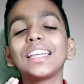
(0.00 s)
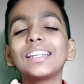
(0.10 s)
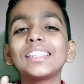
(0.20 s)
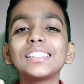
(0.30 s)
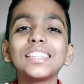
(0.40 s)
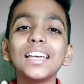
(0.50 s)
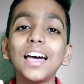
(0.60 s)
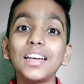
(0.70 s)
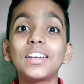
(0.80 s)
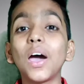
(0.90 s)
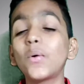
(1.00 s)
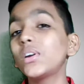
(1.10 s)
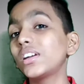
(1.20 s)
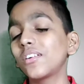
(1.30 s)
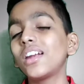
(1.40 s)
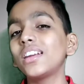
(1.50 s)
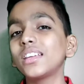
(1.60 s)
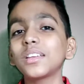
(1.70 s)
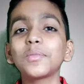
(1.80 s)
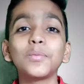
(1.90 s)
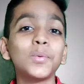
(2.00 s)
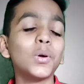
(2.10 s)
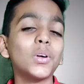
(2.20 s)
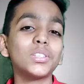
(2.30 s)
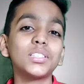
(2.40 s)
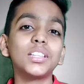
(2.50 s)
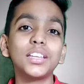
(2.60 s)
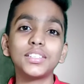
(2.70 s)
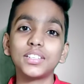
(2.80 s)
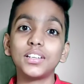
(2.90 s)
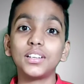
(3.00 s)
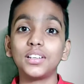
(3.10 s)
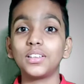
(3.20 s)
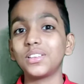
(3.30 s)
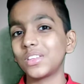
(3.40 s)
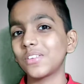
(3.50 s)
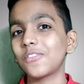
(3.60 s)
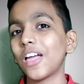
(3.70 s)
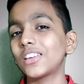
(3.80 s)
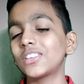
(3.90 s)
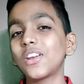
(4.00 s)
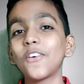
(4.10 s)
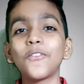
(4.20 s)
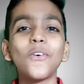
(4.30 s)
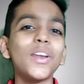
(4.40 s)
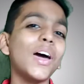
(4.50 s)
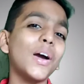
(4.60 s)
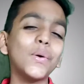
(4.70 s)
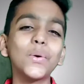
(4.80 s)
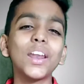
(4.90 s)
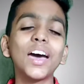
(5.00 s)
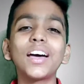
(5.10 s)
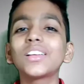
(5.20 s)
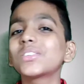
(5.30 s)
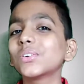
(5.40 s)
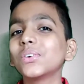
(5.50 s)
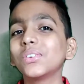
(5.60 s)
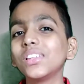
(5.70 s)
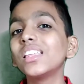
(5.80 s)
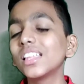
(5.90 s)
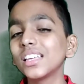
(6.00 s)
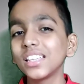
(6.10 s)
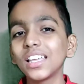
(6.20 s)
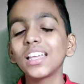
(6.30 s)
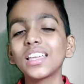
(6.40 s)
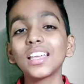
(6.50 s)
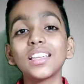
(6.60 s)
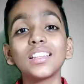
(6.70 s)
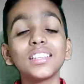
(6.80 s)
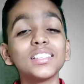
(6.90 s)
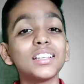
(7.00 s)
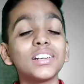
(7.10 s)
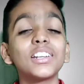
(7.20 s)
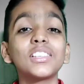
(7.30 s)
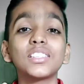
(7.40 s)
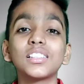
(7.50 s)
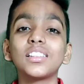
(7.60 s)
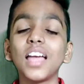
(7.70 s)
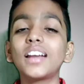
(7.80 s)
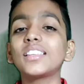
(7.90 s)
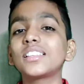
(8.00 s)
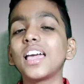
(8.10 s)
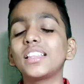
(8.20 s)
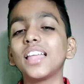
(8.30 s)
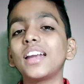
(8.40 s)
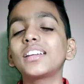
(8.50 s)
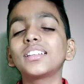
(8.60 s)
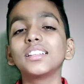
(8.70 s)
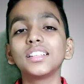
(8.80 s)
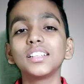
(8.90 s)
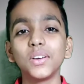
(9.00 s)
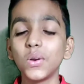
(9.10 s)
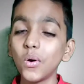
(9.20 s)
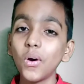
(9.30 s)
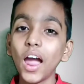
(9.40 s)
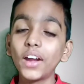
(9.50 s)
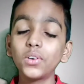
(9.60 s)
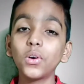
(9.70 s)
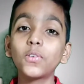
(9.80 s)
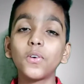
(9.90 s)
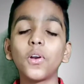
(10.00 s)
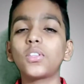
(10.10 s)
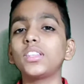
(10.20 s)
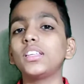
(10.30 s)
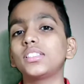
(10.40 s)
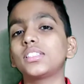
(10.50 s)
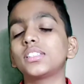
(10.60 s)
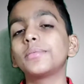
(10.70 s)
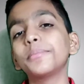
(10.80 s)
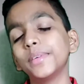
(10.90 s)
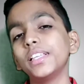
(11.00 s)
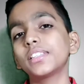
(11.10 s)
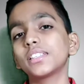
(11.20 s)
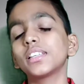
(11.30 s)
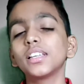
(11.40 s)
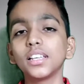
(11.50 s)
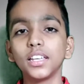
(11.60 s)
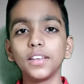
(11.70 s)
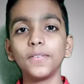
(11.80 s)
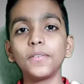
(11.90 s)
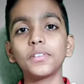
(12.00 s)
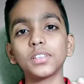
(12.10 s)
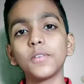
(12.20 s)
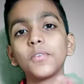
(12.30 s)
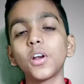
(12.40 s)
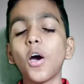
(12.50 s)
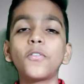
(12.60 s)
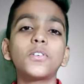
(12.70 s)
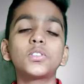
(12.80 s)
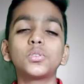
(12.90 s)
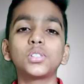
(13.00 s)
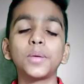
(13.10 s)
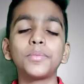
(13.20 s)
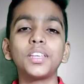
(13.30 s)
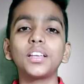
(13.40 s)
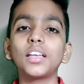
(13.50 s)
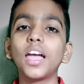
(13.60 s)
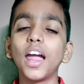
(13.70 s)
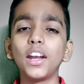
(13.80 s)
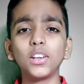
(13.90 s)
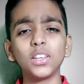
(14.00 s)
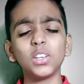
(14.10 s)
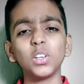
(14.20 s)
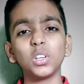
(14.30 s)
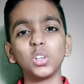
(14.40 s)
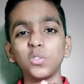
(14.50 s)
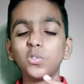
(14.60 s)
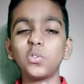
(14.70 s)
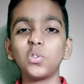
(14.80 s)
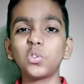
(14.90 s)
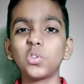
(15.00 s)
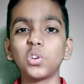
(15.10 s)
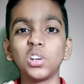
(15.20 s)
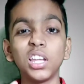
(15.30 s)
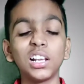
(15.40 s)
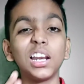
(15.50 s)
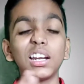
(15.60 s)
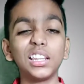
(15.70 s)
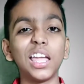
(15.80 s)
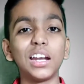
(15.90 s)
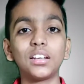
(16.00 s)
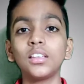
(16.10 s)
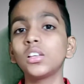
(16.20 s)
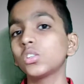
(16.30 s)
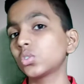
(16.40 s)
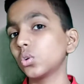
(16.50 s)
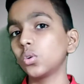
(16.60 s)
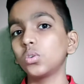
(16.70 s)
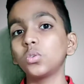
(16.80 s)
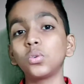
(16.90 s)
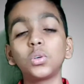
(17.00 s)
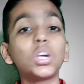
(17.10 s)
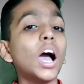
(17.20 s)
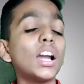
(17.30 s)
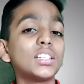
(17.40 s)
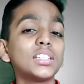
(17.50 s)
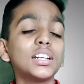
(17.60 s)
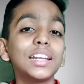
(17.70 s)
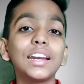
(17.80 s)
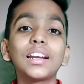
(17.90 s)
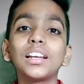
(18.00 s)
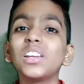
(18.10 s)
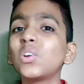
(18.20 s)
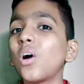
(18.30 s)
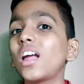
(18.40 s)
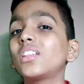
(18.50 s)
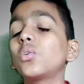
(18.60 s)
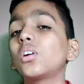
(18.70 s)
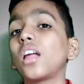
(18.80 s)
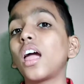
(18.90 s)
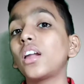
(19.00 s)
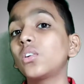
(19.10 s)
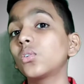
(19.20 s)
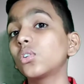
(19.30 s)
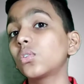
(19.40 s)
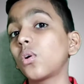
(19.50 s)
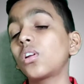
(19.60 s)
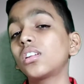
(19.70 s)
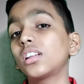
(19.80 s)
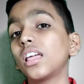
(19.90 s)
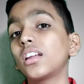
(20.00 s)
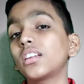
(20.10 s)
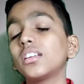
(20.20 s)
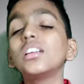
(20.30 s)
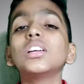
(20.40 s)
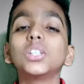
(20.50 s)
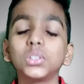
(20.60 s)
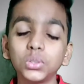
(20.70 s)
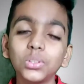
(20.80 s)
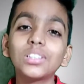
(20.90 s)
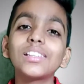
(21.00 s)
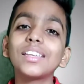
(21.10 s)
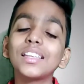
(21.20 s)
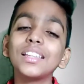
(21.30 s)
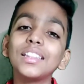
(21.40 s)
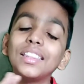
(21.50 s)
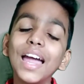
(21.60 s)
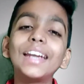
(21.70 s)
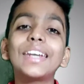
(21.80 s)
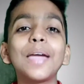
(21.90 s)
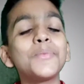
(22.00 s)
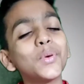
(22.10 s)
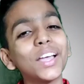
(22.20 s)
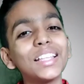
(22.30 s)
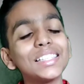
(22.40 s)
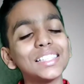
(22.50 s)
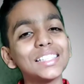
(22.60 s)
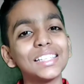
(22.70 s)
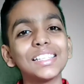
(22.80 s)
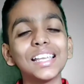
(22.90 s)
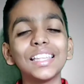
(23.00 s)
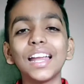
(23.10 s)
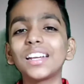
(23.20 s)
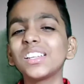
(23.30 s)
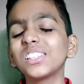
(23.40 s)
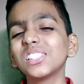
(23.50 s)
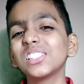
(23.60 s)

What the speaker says: it is the now in trending because there is a fashion of wanna, gonna. So here in this sentence that is like that. No, I don't want this means if someone offers you something and if you neglect that, so you can't say directly no, I don't want that. So in that time you can say that